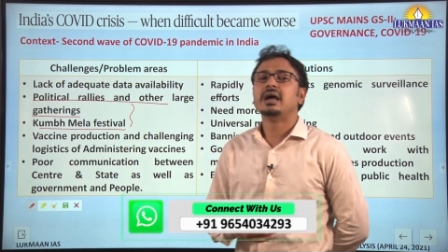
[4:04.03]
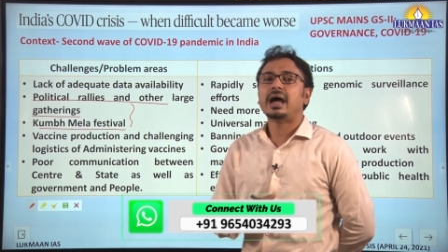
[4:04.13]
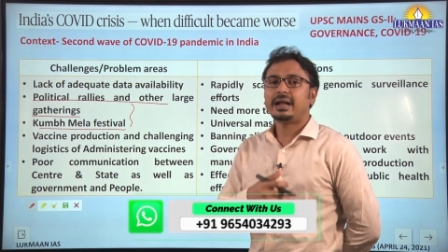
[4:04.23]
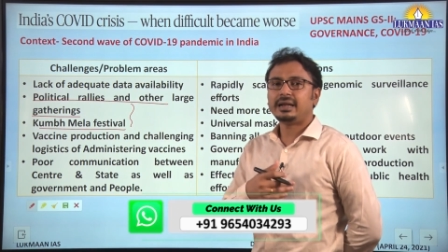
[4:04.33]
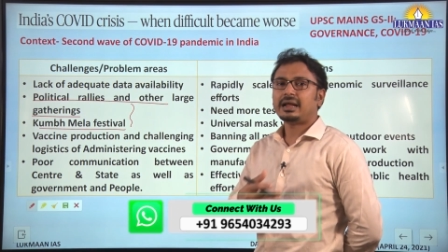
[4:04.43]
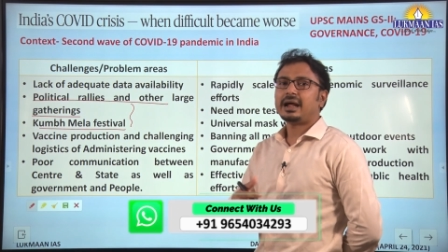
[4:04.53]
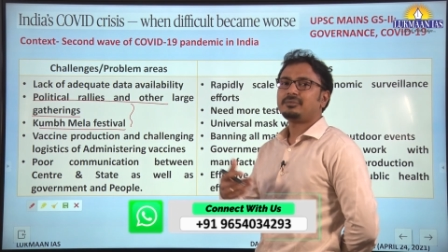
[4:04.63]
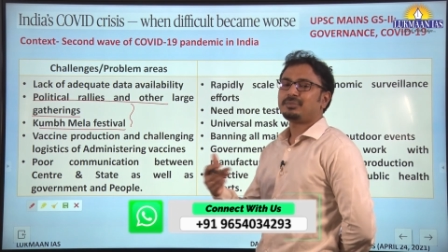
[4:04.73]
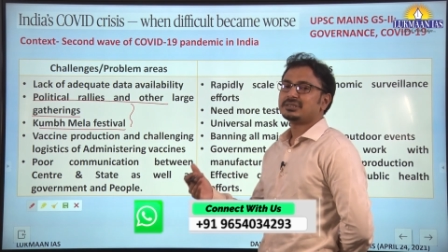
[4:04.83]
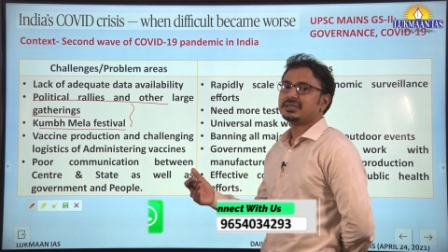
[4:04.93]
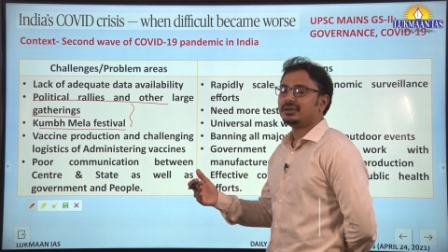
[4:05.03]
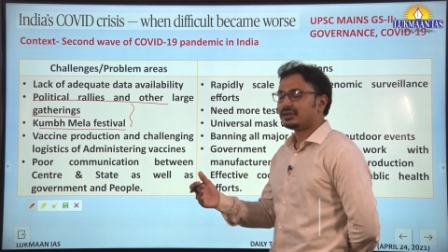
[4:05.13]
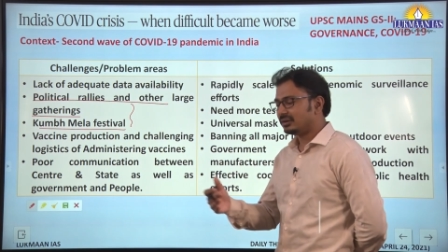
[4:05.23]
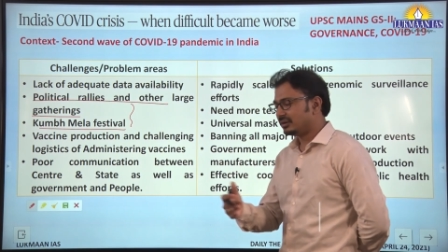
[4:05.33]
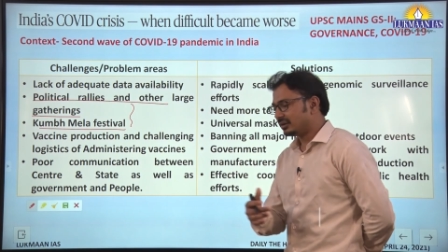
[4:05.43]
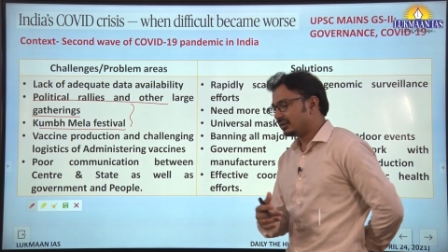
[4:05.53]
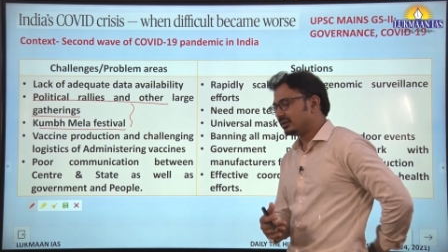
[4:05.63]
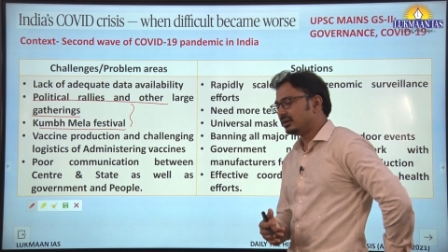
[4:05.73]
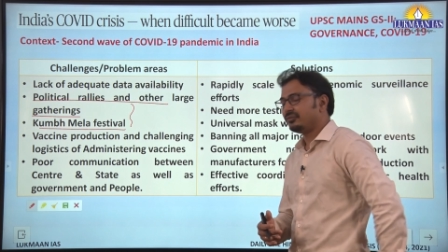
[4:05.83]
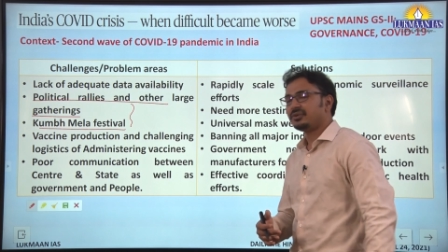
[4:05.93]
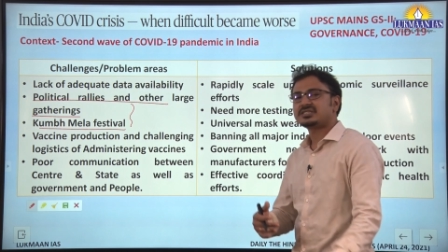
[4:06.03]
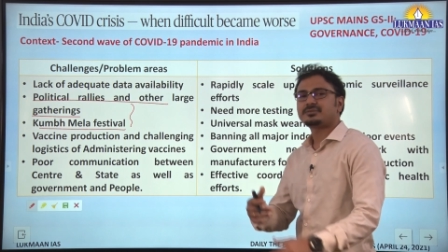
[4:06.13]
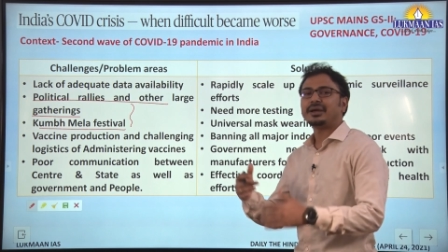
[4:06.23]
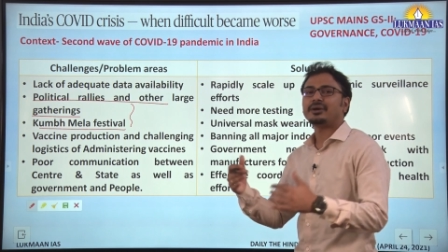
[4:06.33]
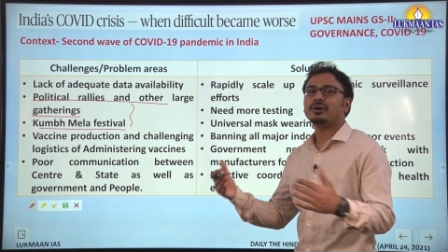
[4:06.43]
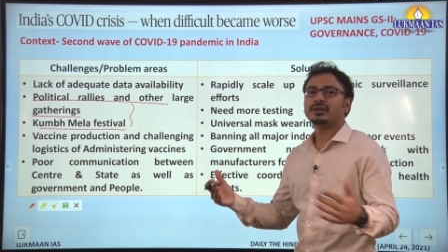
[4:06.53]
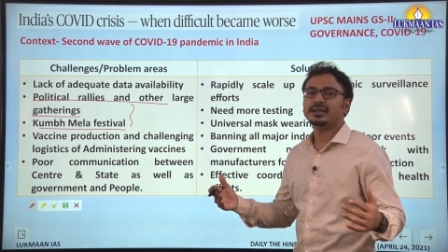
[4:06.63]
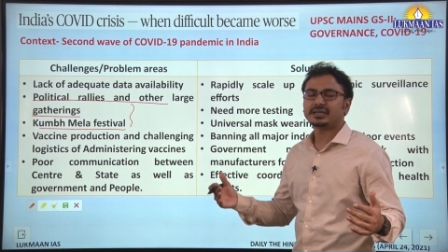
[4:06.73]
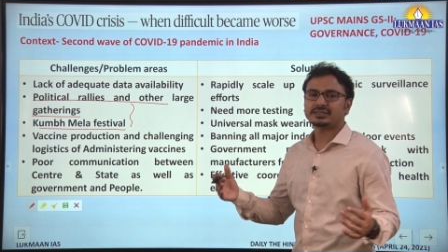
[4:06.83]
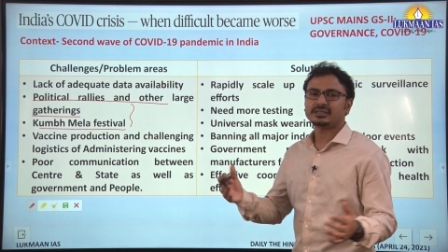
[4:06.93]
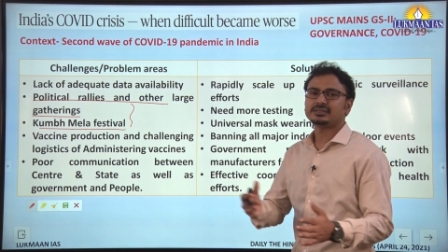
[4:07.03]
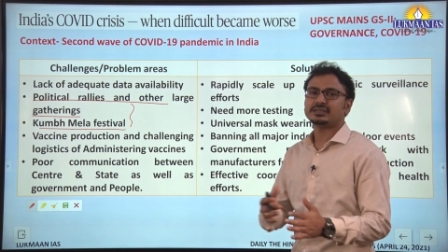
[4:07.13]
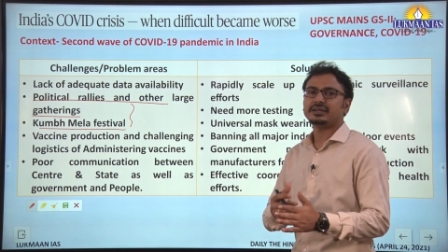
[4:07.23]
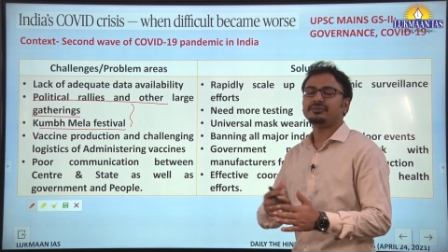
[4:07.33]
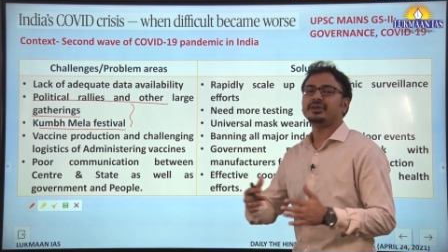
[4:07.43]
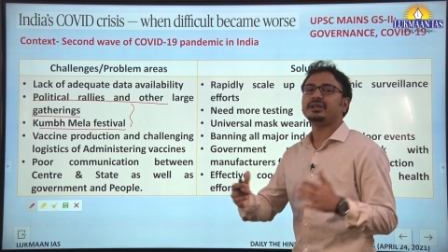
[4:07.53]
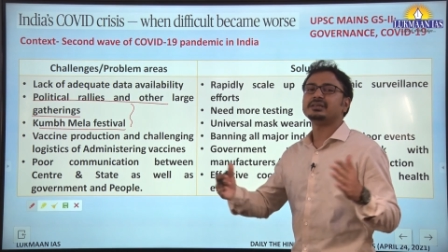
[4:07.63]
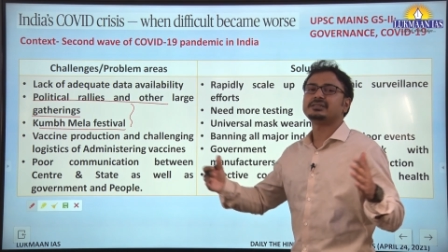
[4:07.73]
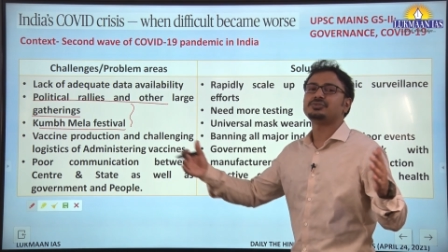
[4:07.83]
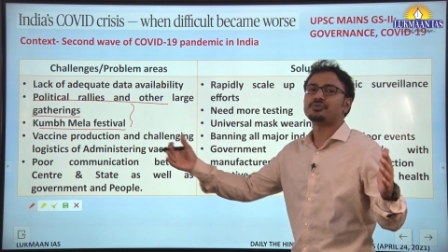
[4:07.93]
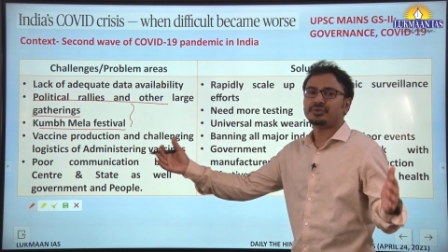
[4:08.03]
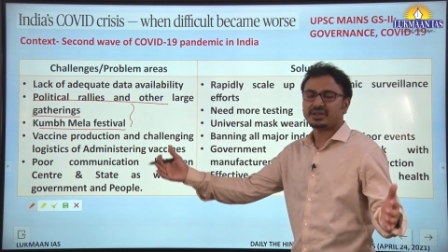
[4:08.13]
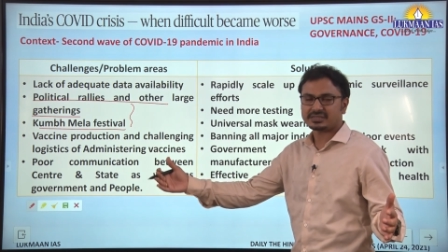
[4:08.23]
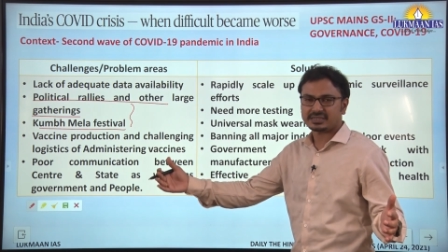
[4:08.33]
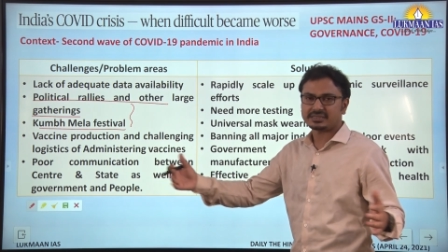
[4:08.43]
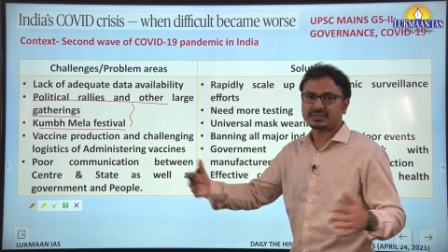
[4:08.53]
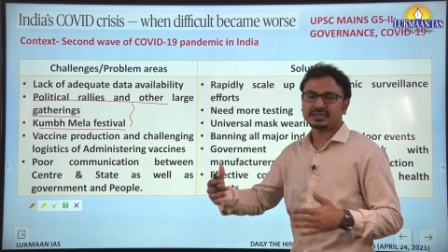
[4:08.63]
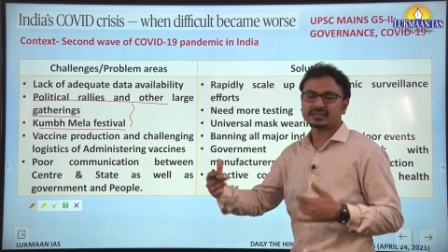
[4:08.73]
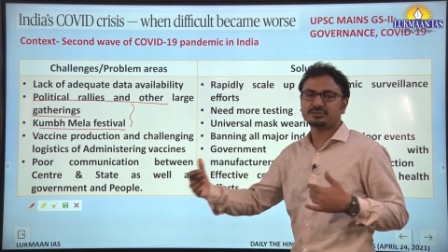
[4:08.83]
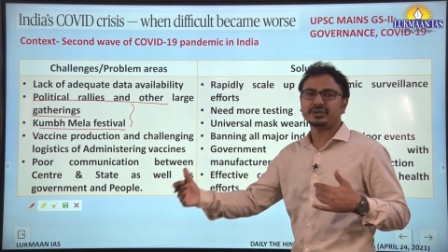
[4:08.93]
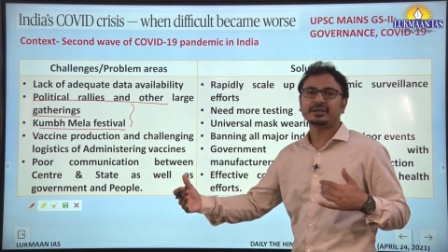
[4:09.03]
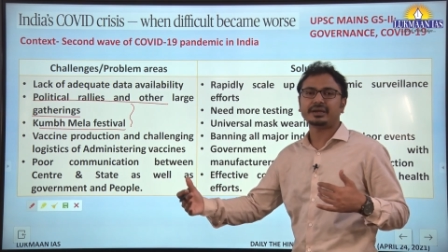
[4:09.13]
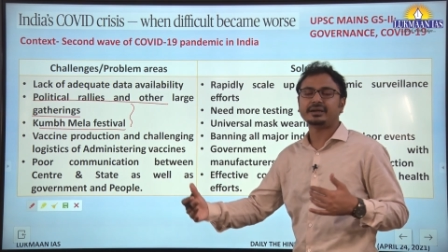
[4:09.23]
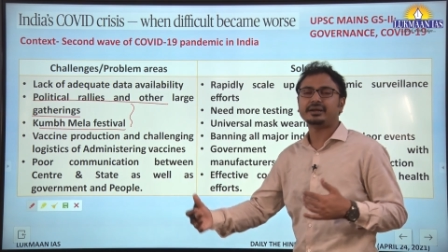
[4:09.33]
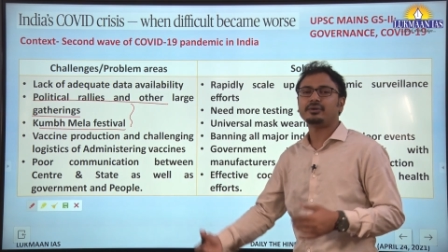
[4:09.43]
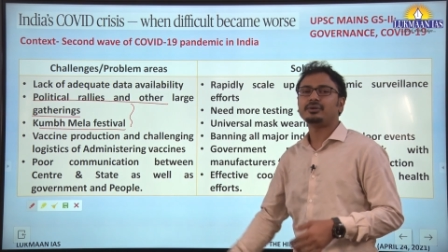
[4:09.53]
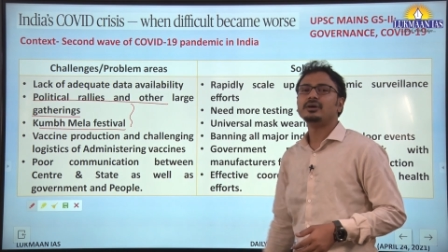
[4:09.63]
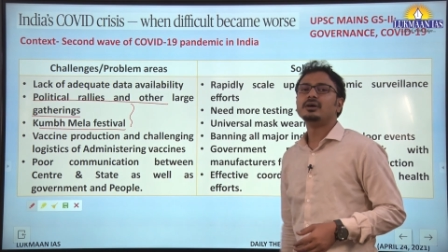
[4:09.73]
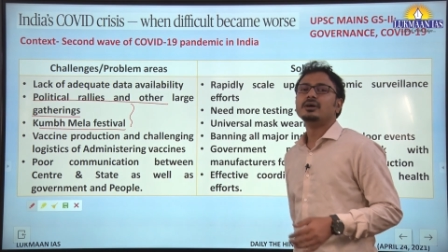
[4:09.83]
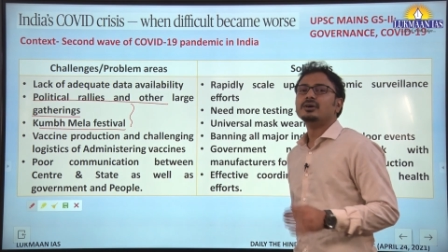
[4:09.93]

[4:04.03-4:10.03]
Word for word: And at present, the West Bengal elections in various phases that is being carried out.